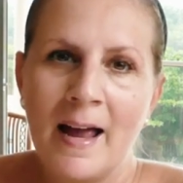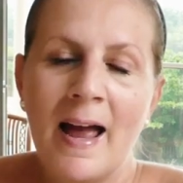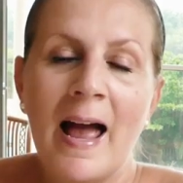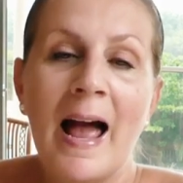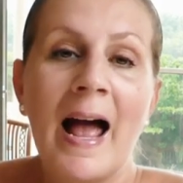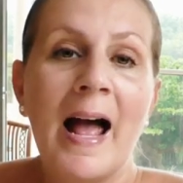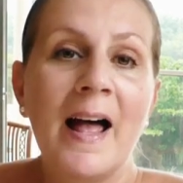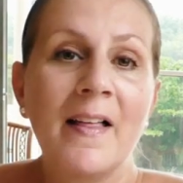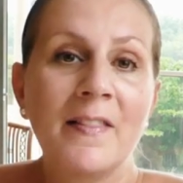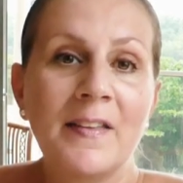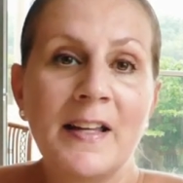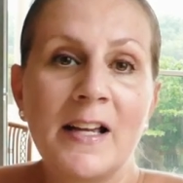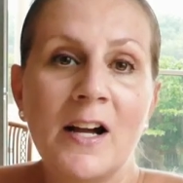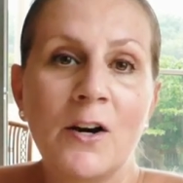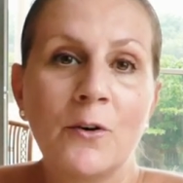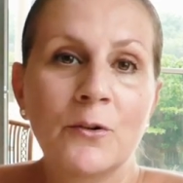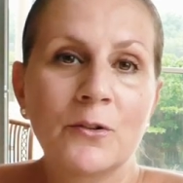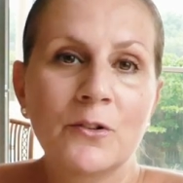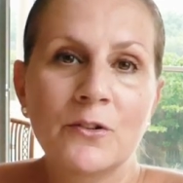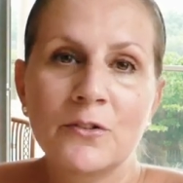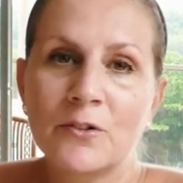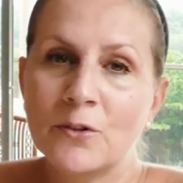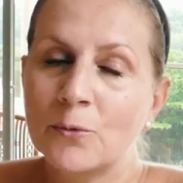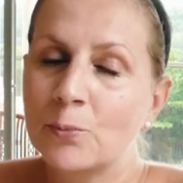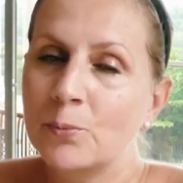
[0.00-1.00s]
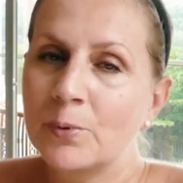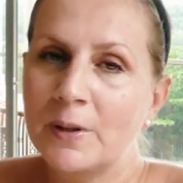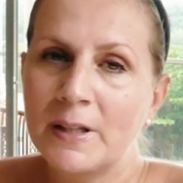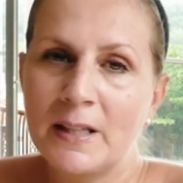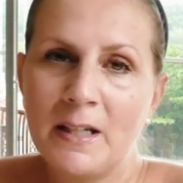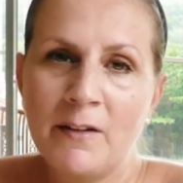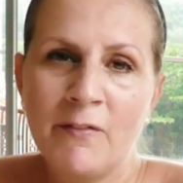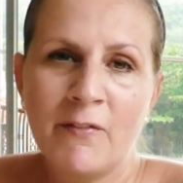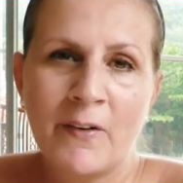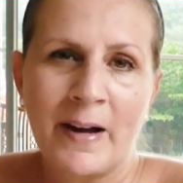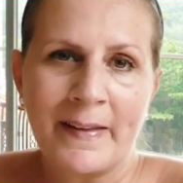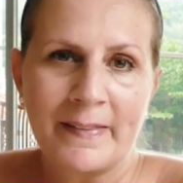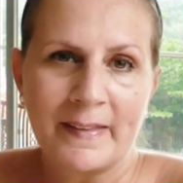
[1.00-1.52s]
And the owners are really
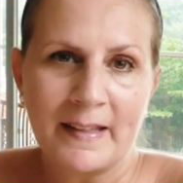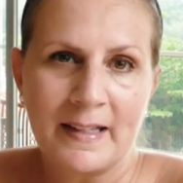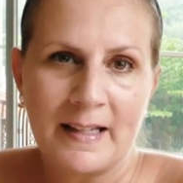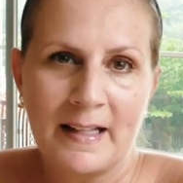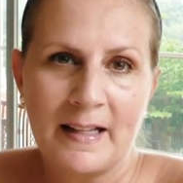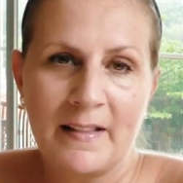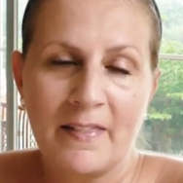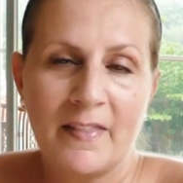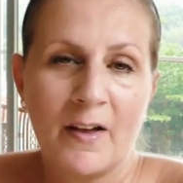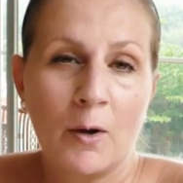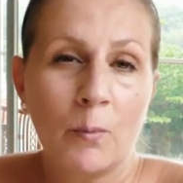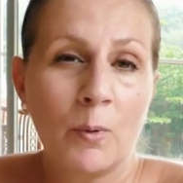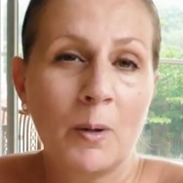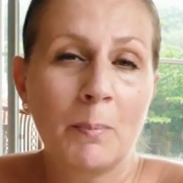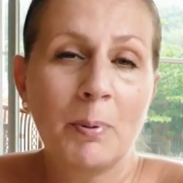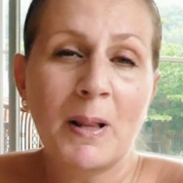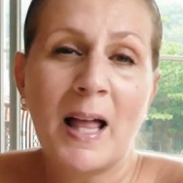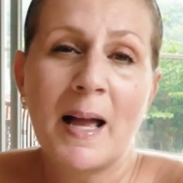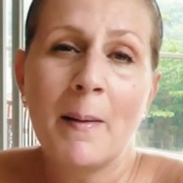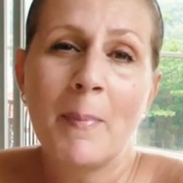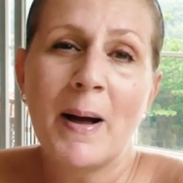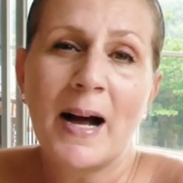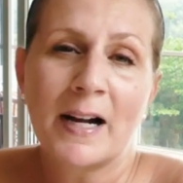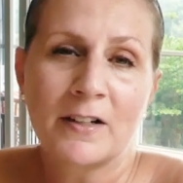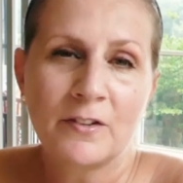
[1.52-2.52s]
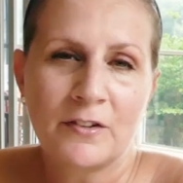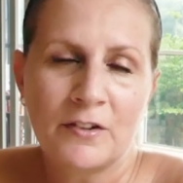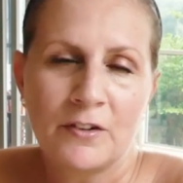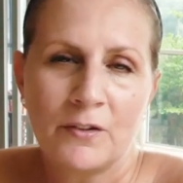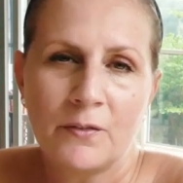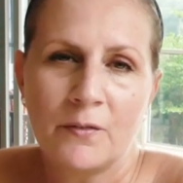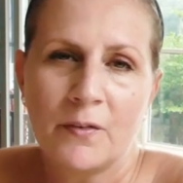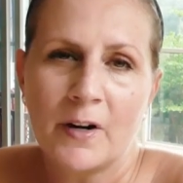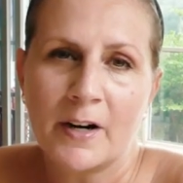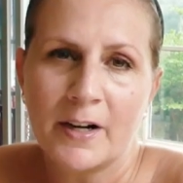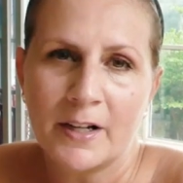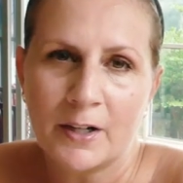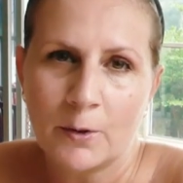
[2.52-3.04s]
friendly. They'll reply back to you
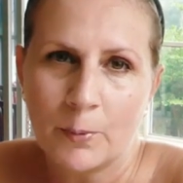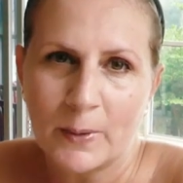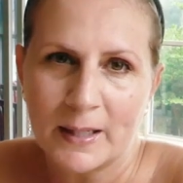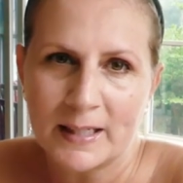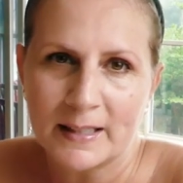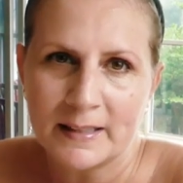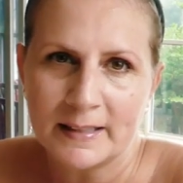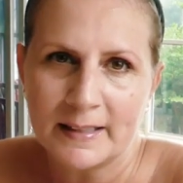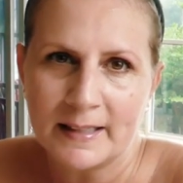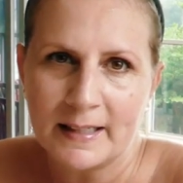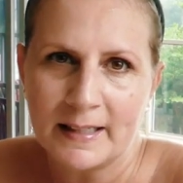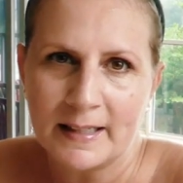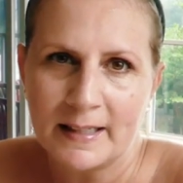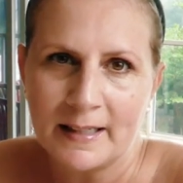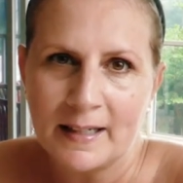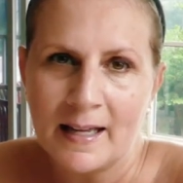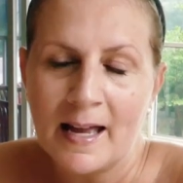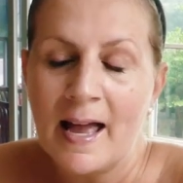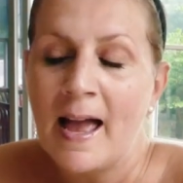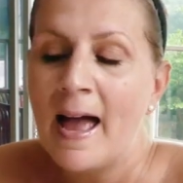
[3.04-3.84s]
very quickly.